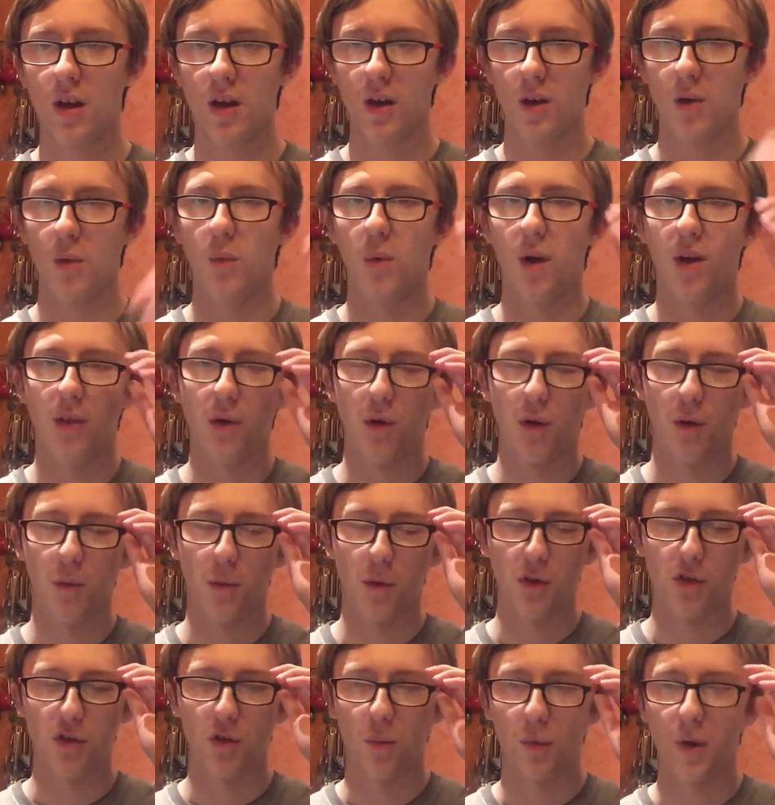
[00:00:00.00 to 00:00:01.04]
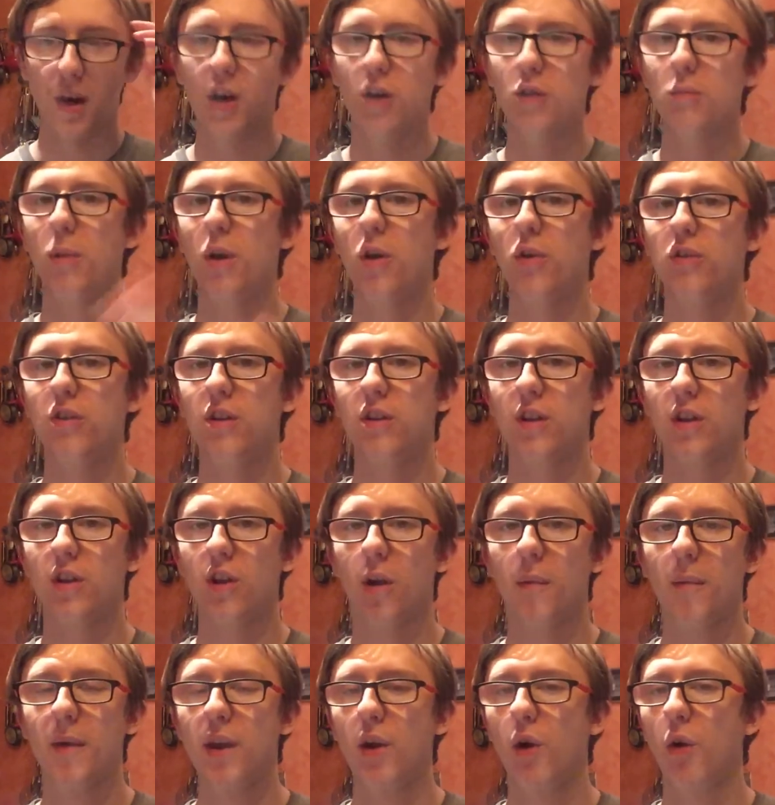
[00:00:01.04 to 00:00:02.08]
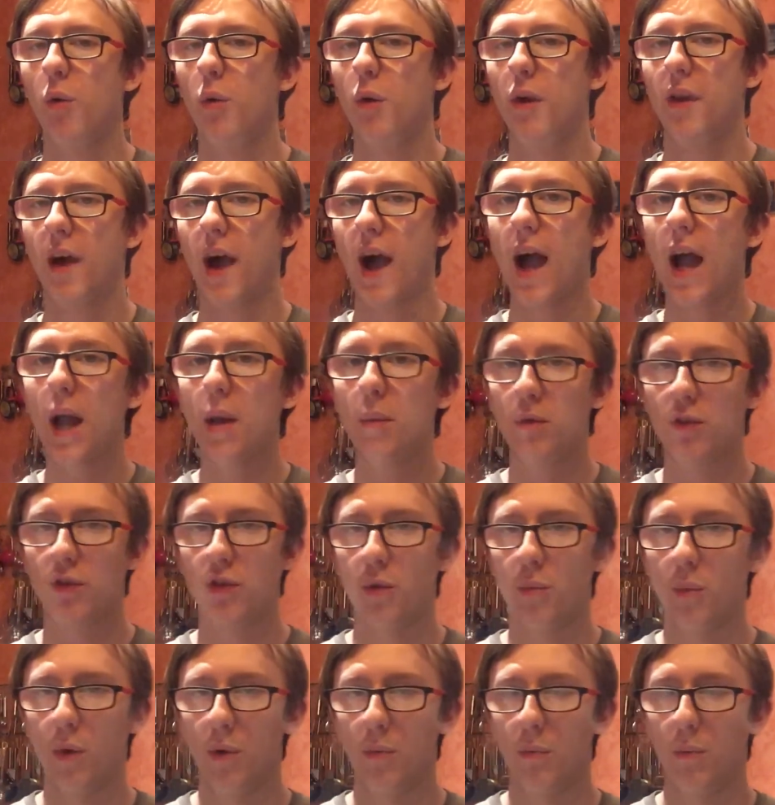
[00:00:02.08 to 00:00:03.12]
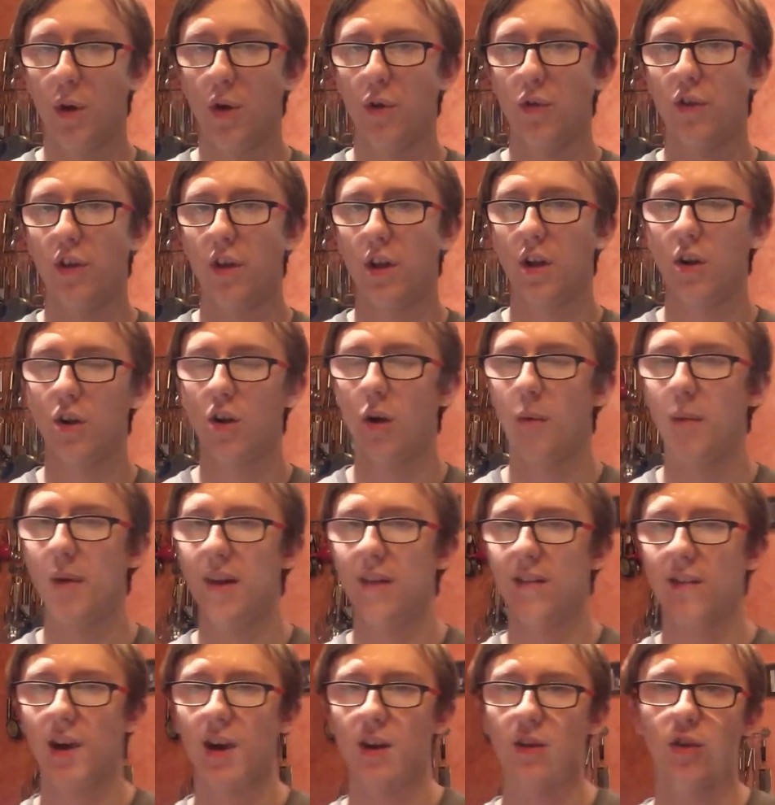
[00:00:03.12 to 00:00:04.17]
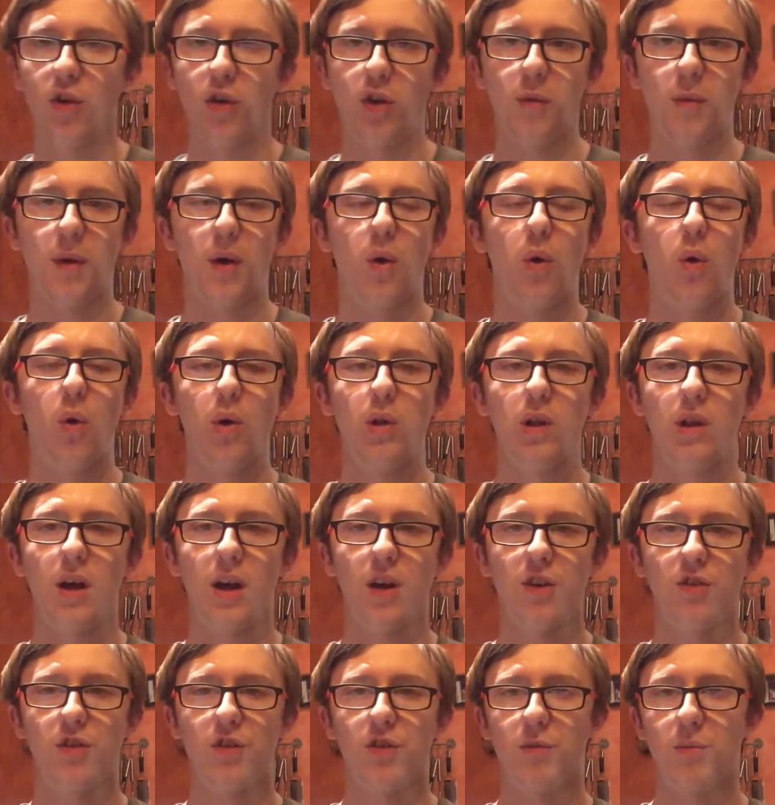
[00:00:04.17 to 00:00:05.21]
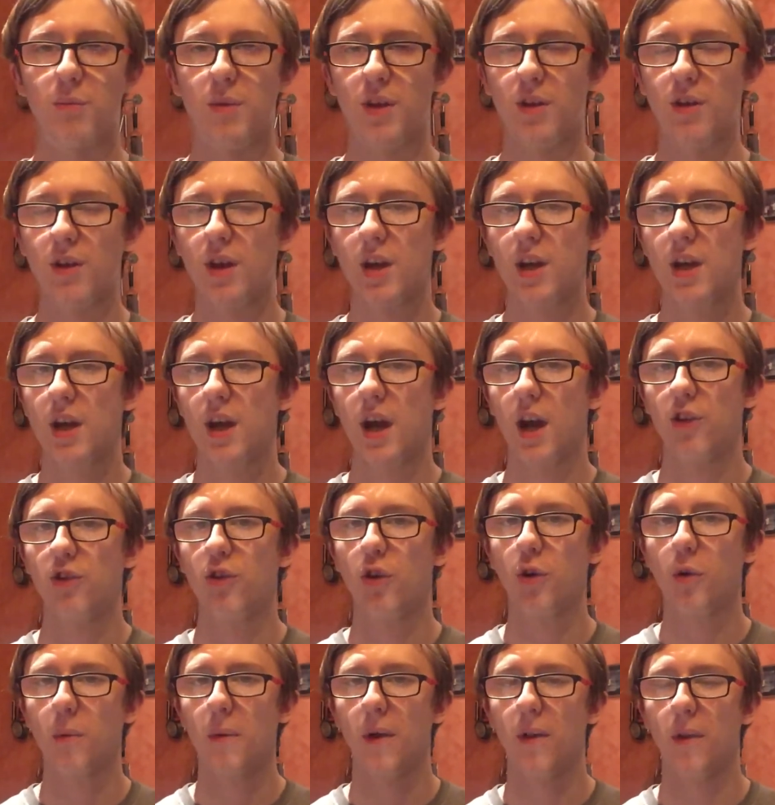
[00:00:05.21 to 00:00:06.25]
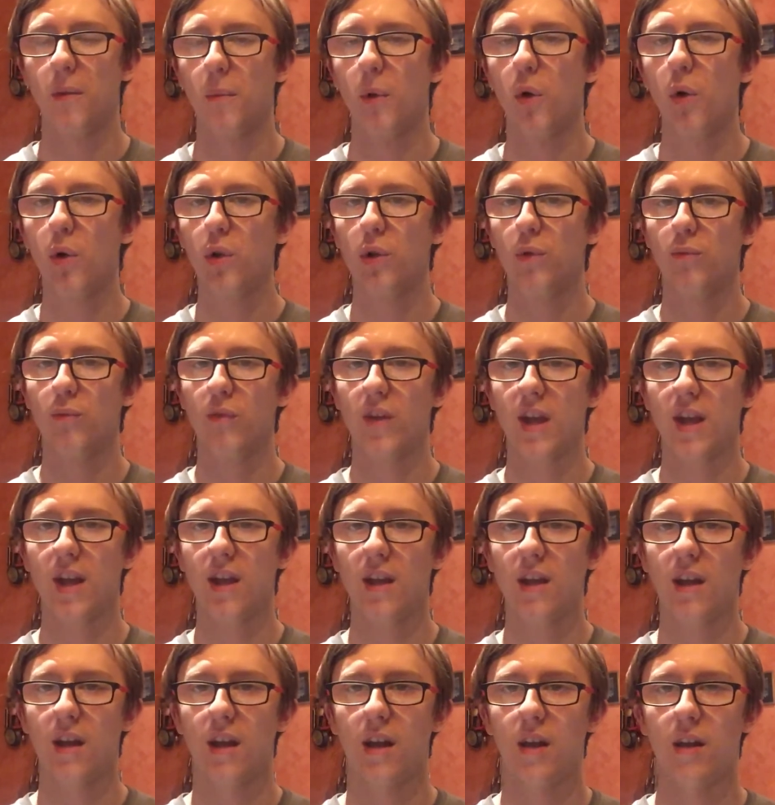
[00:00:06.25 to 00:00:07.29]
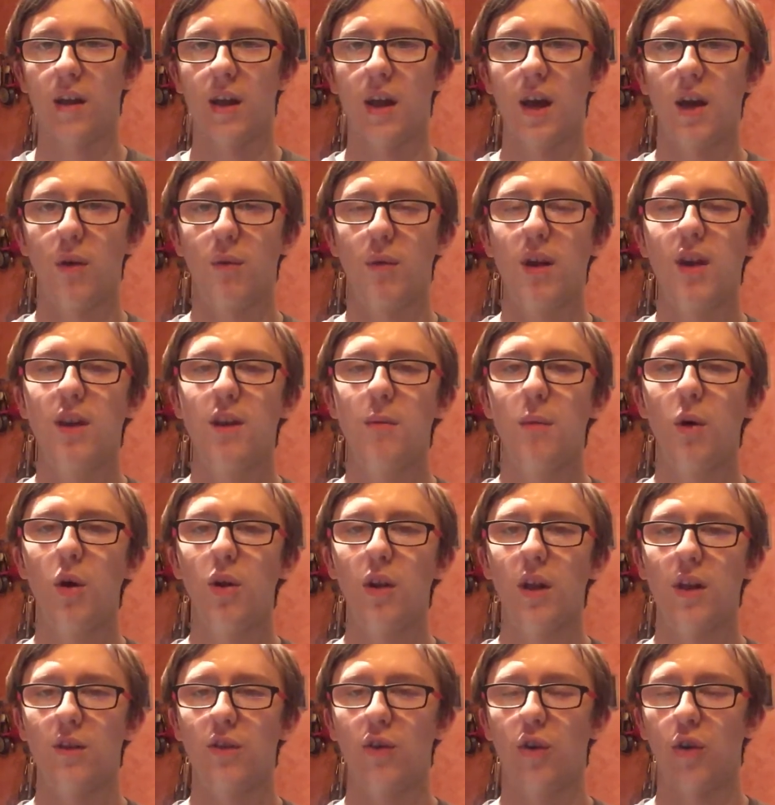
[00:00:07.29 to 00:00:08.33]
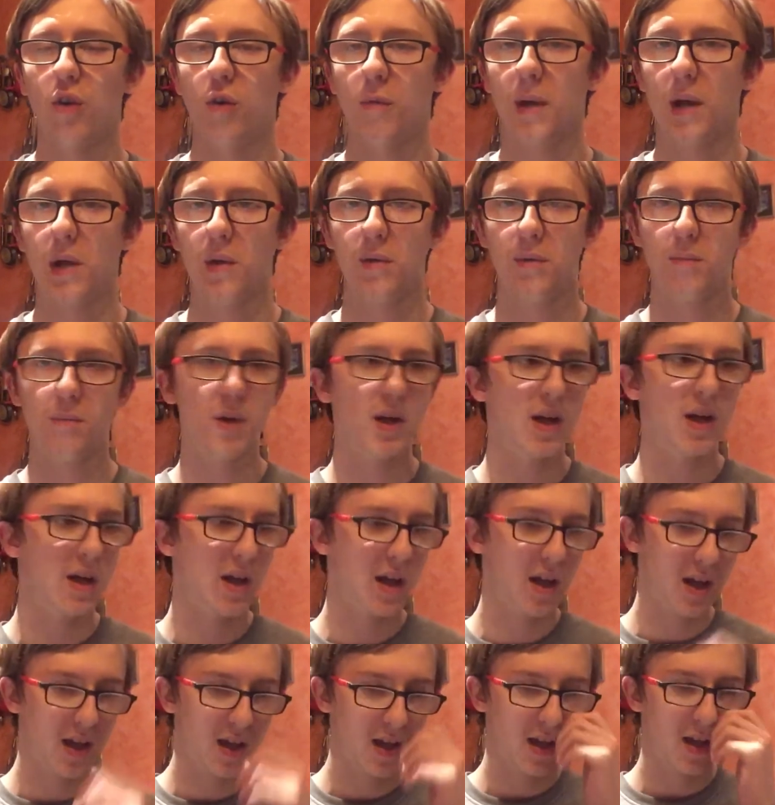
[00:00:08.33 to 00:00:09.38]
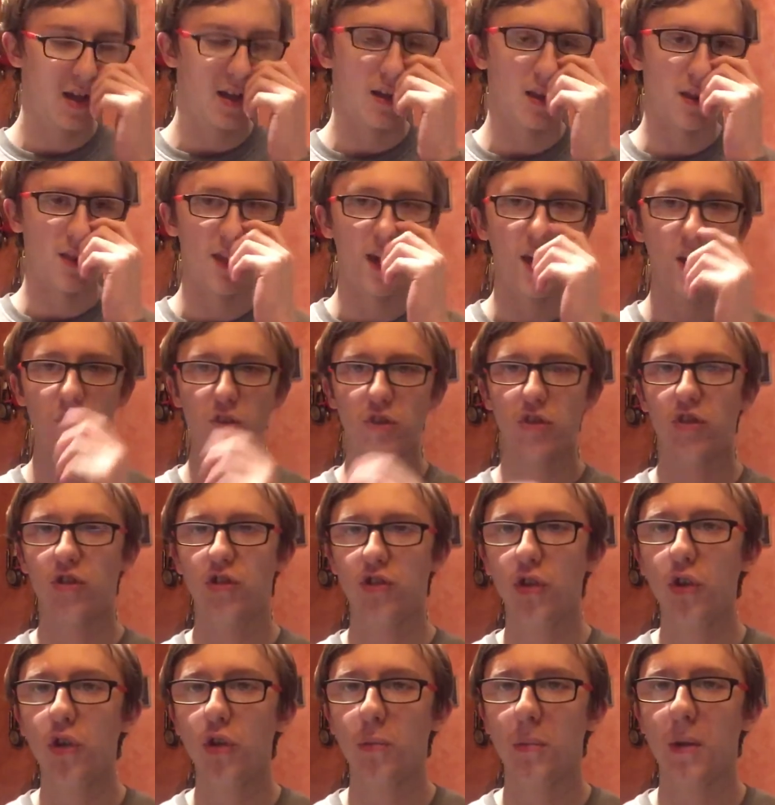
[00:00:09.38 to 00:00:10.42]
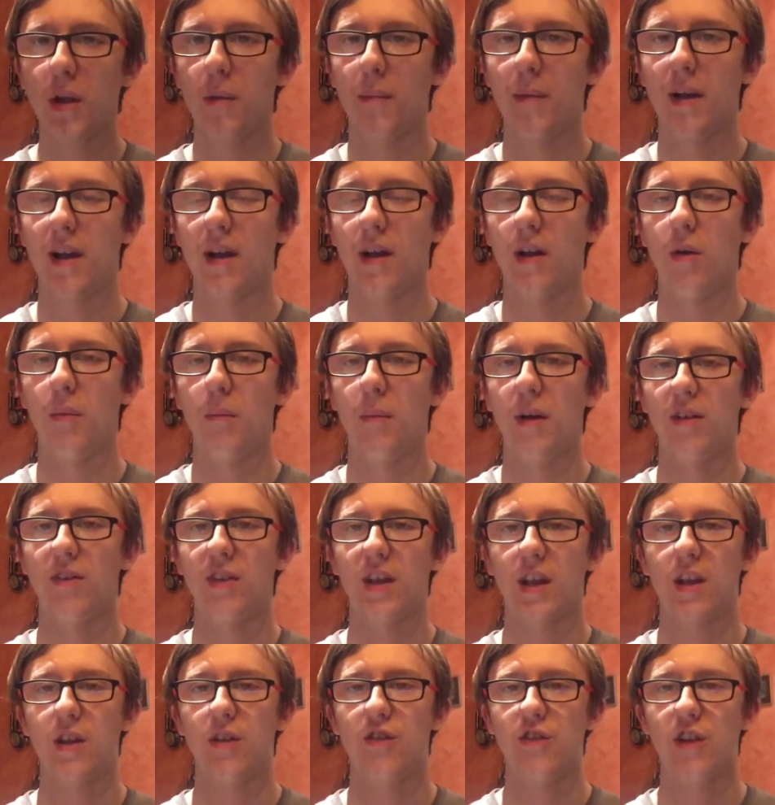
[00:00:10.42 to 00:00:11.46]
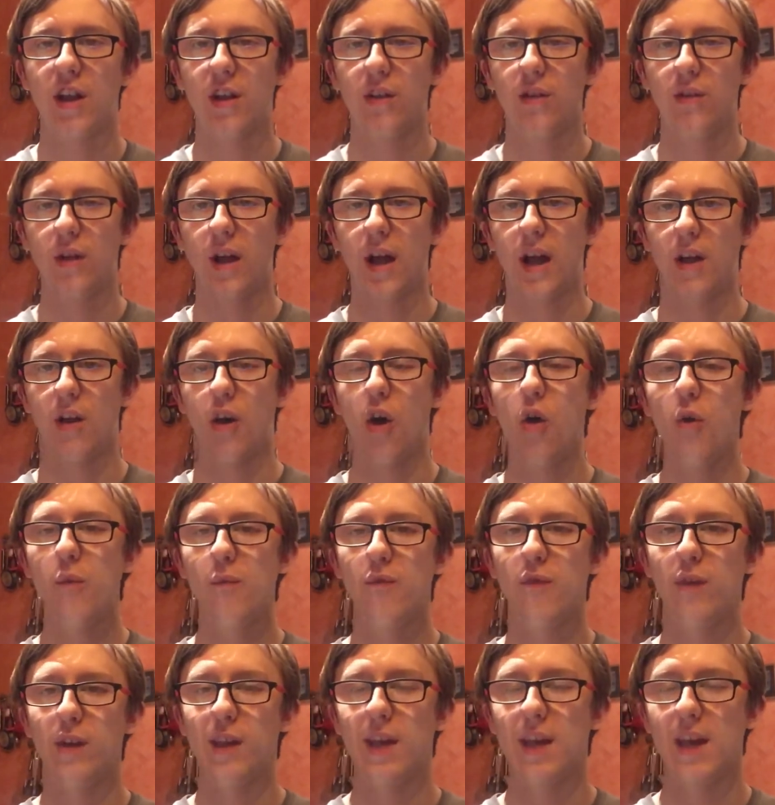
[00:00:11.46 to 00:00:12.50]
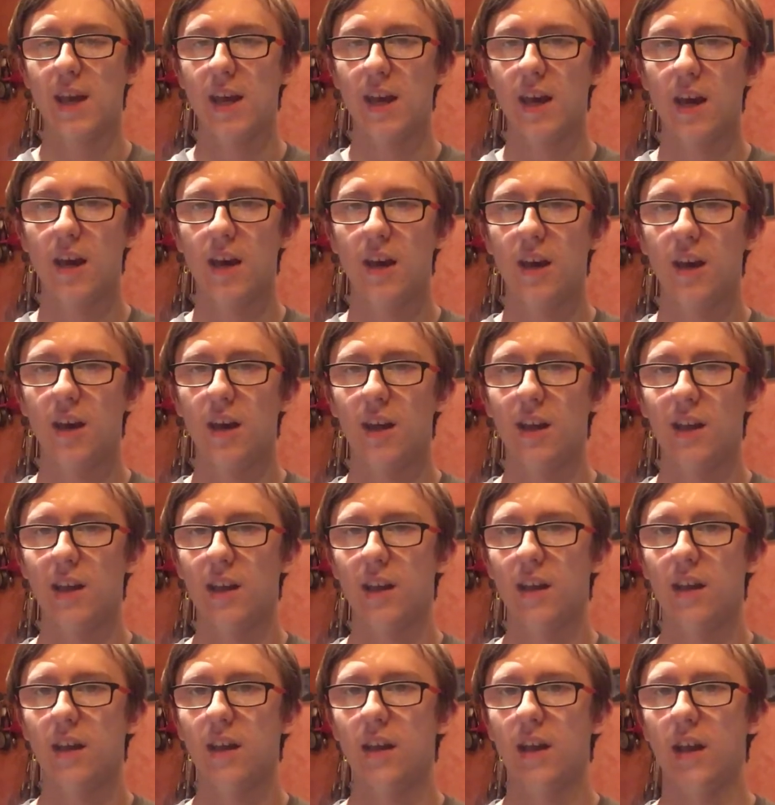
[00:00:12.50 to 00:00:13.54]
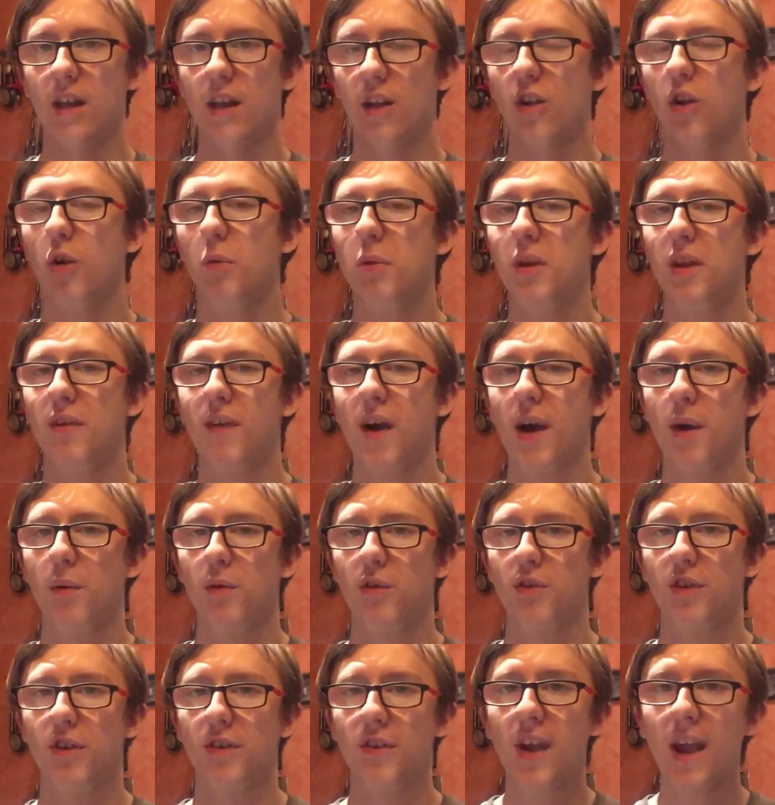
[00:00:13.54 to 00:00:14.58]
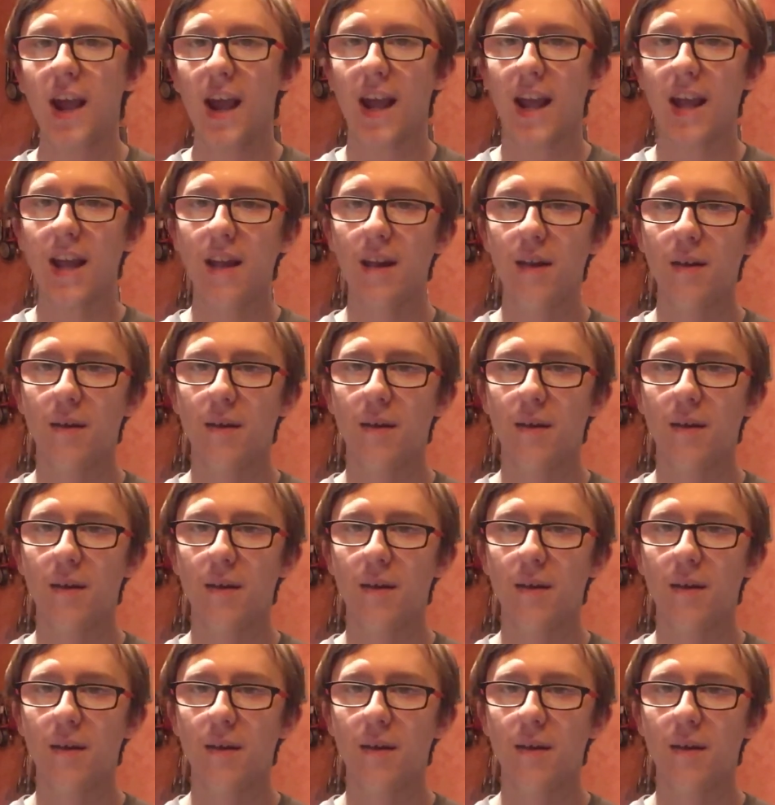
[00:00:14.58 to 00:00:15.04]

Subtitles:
whether it was someone else posting the comment or whether I was the one posting the comment. I talk about them all and I read them all and talk about them. That should be on my second channel, and hopefully in a couple of hours today